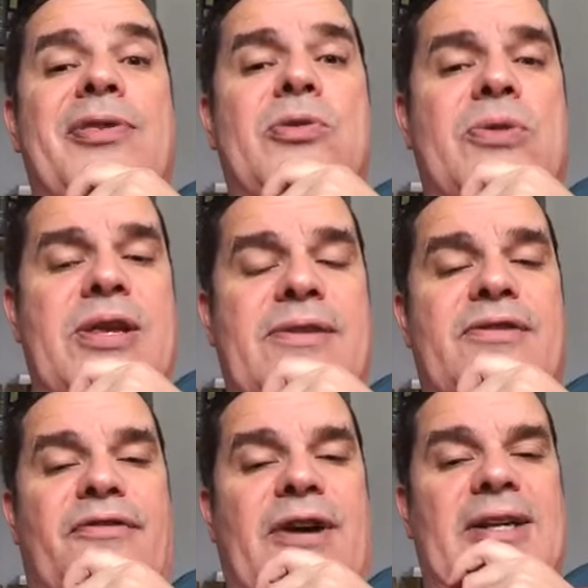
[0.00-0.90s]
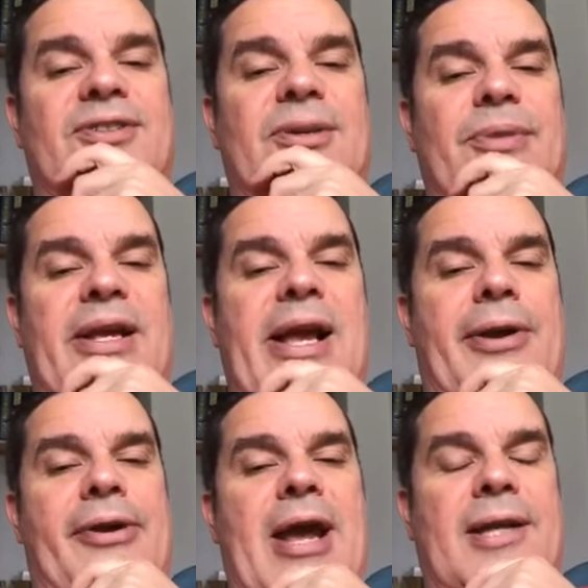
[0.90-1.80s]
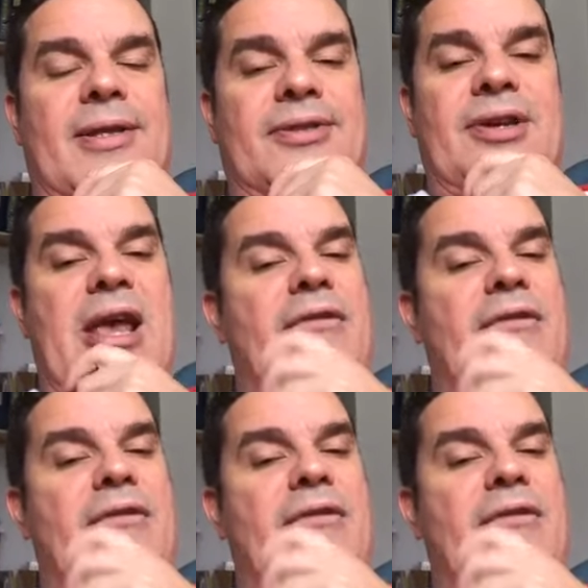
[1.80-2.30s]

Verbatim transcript: you need to find something to counteract this.